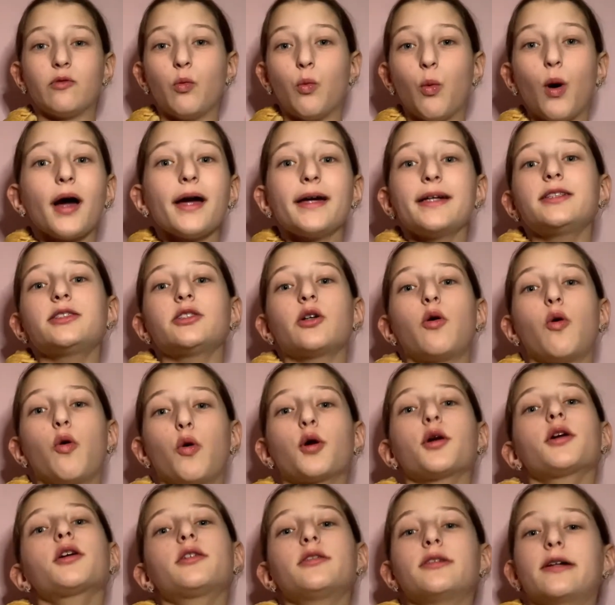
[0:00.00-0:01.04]
white
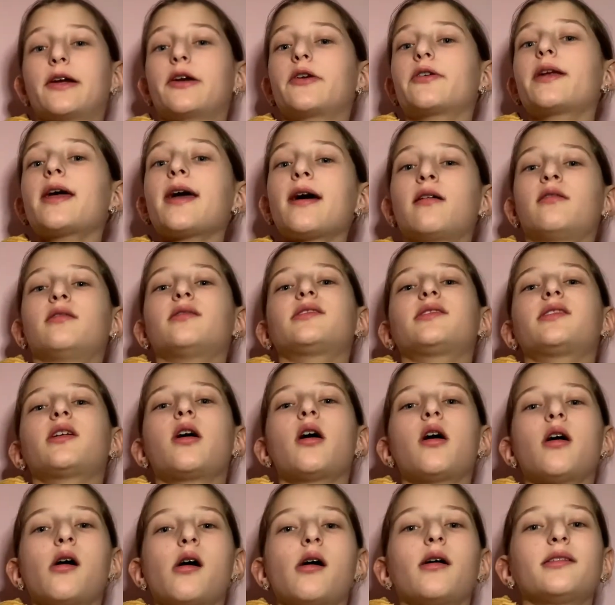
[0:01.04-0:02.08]
or clear nails.
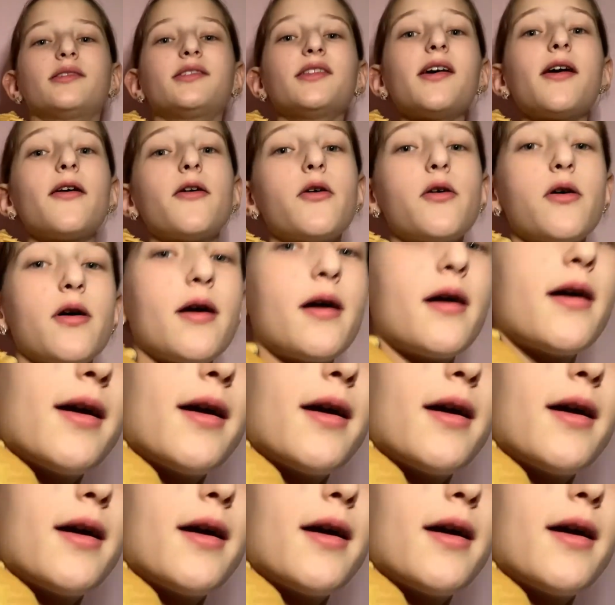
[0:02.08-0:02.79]
So,